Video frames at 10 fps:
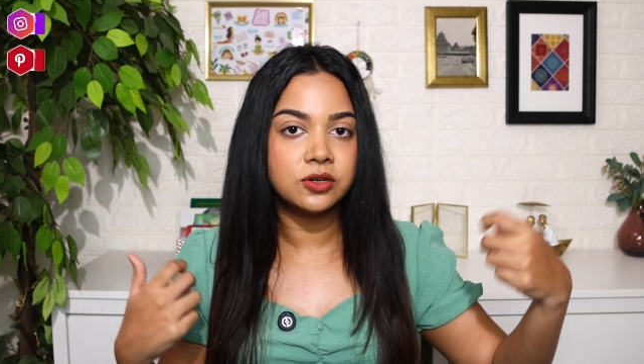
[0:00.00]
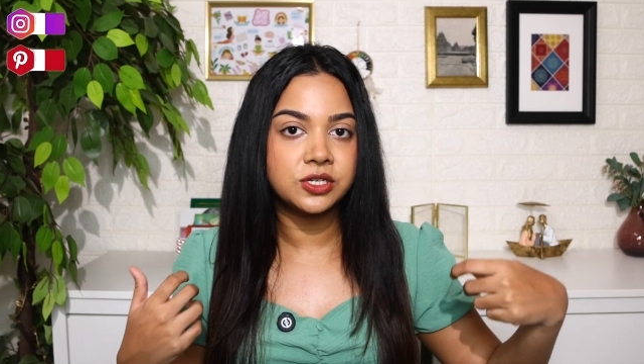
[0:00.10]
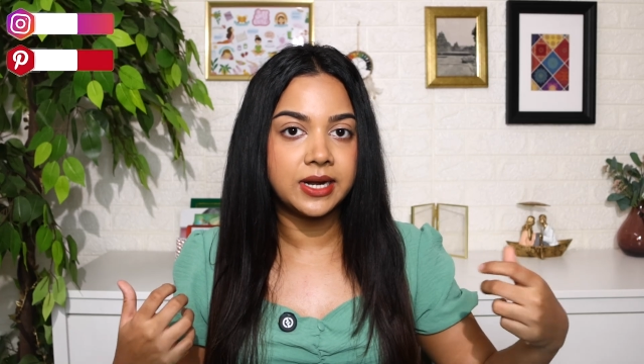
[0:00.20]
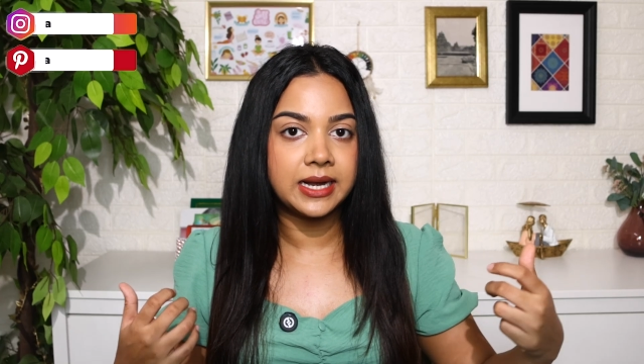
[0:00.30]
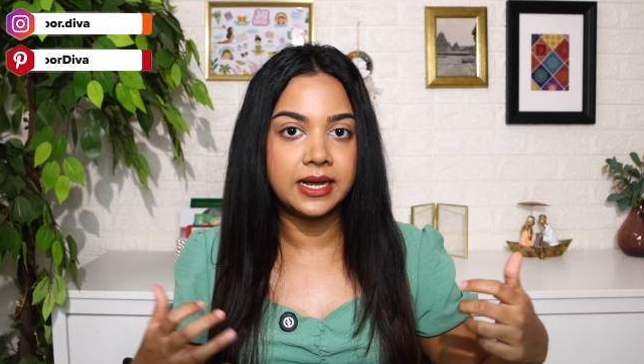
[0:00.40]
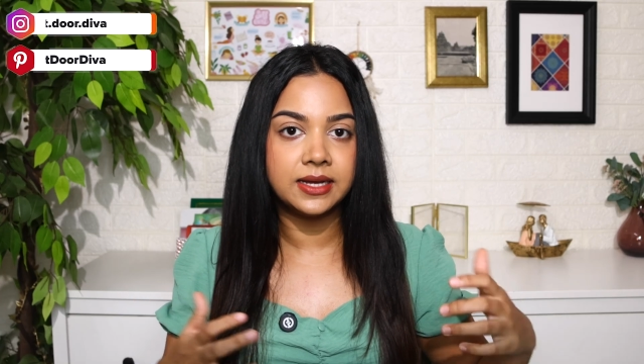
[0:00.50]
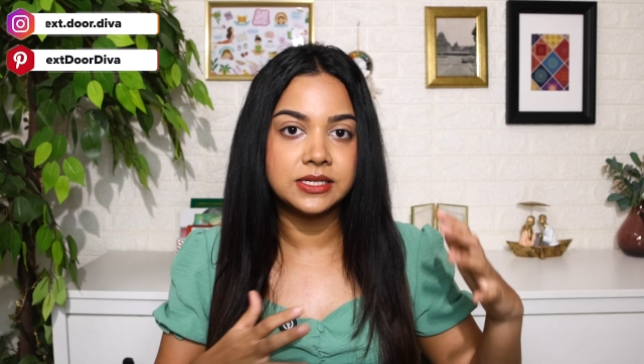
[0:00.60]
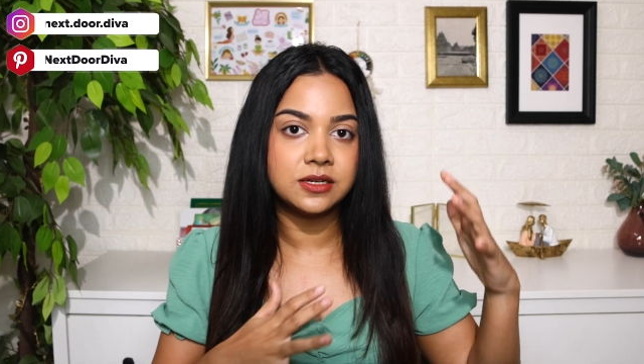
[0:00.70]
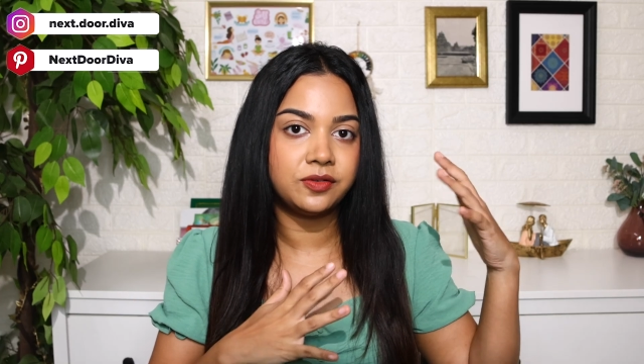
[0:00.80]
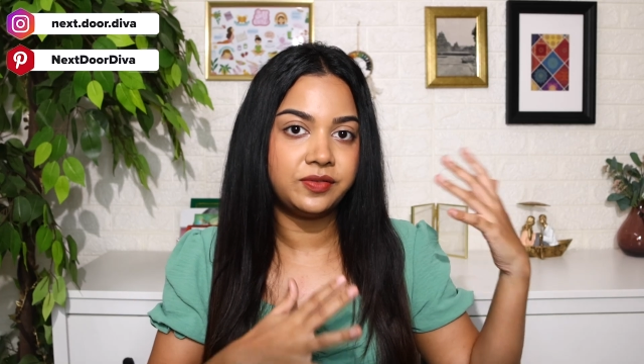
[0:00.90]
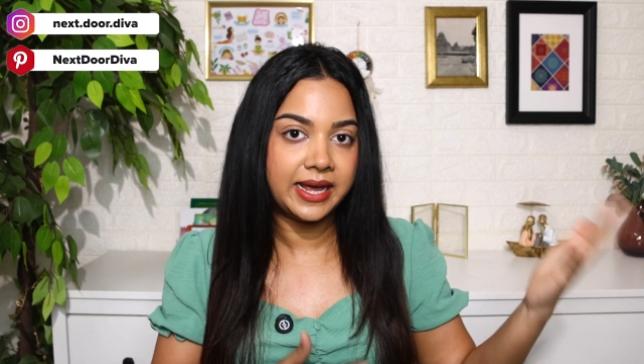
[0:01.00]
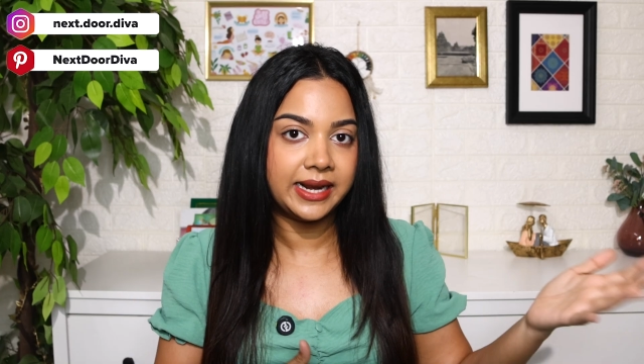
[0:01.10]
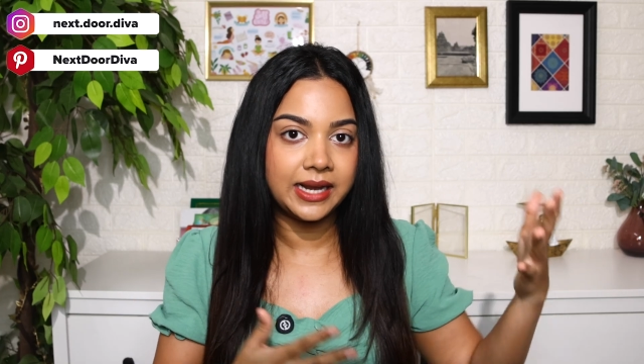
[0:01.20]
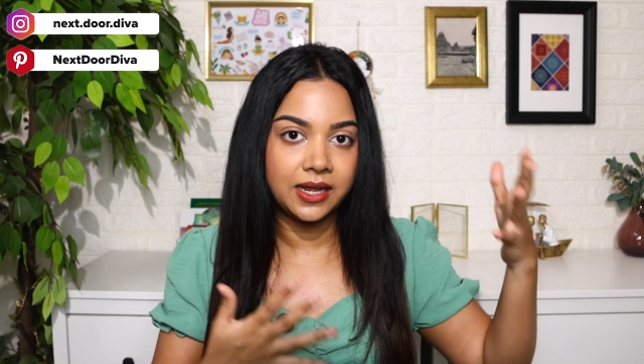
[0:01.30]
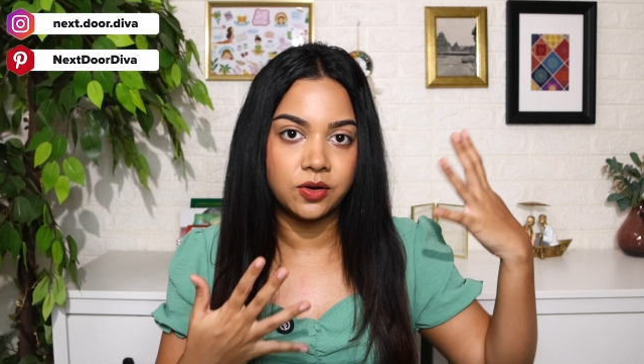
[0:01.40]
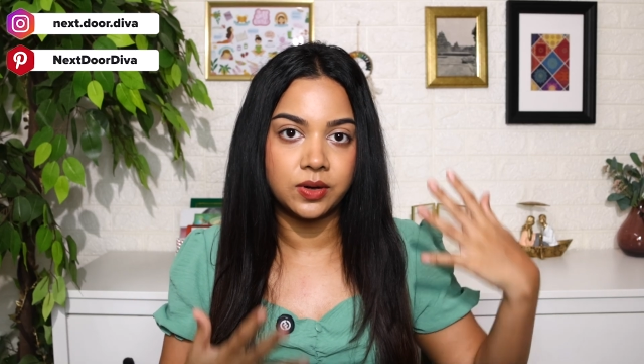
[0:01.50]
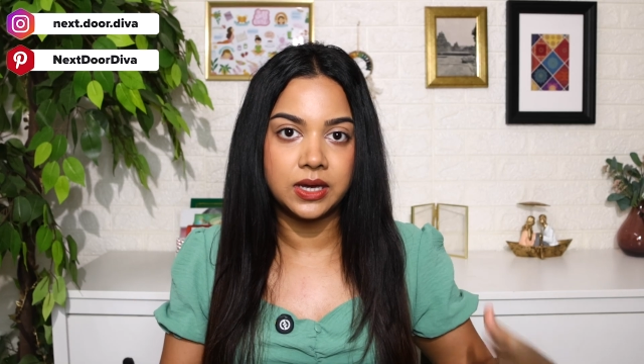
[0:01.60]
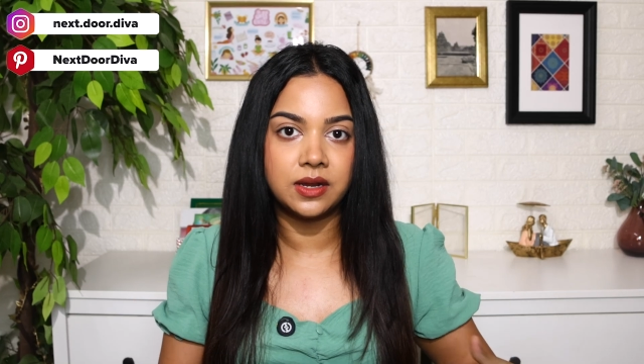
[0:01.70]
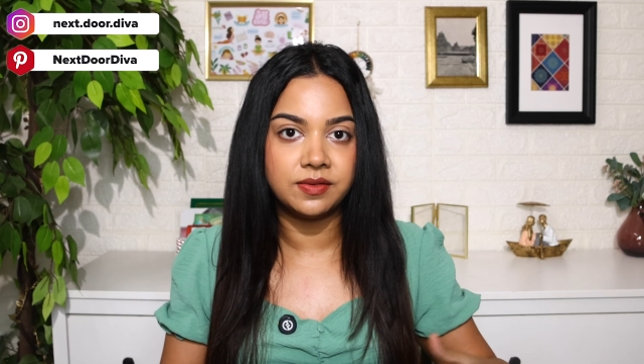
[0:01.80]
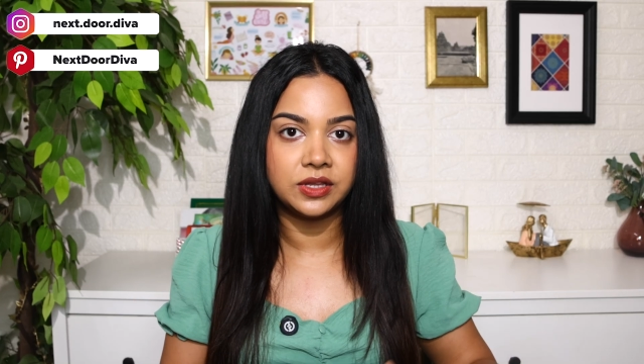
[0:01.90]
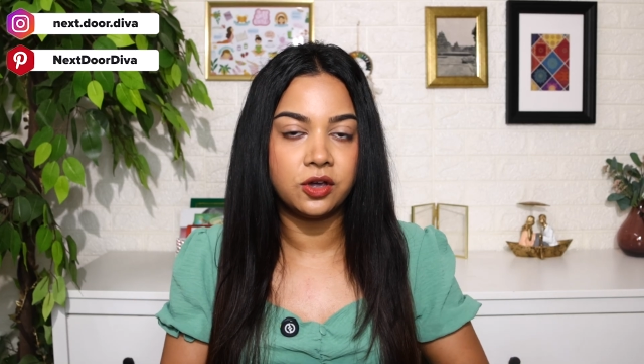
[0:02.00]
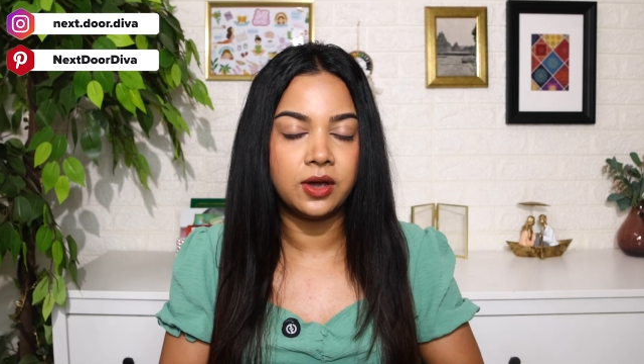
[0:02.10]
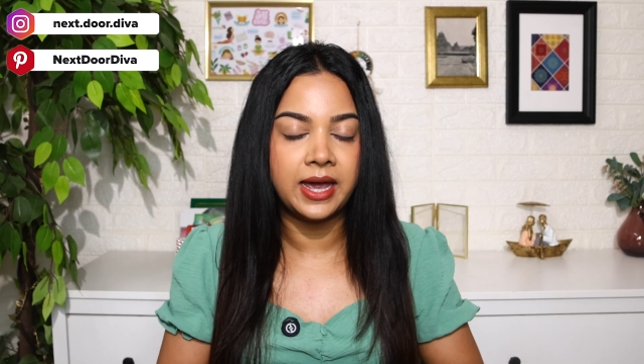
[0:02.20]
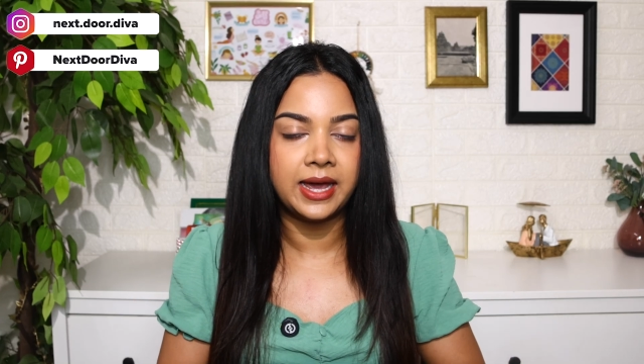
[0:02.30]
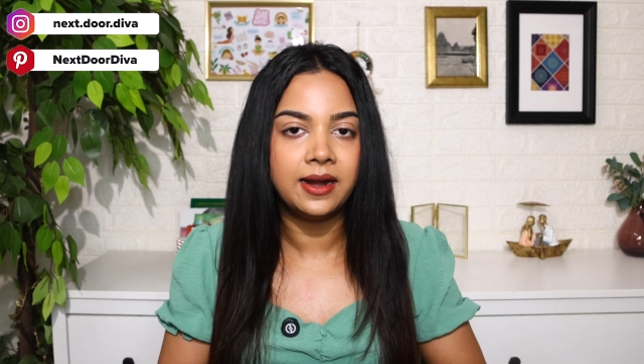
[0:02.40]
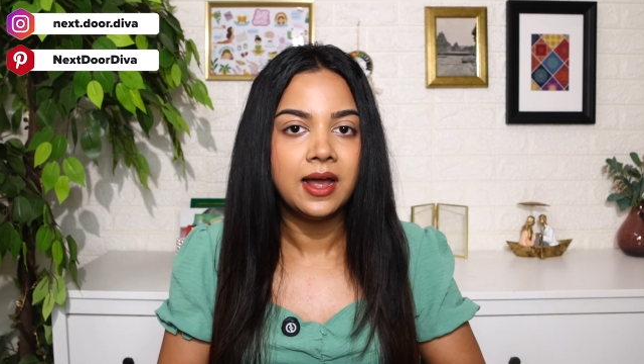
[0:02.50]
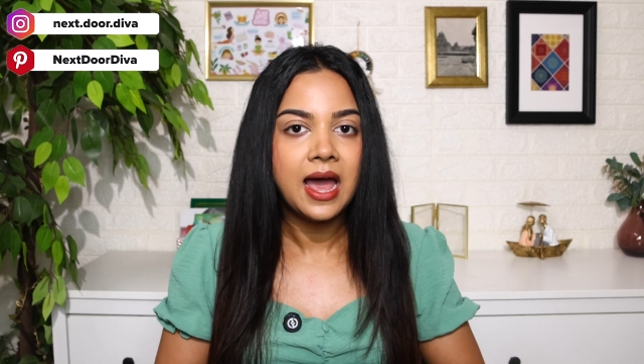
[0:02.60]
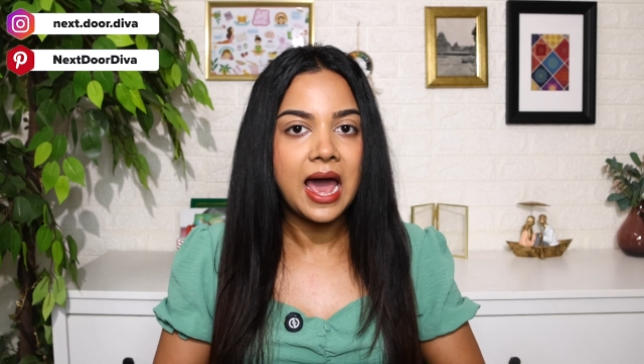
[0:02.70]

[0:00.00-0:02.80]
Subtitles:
straightening instead of directly going in with your hair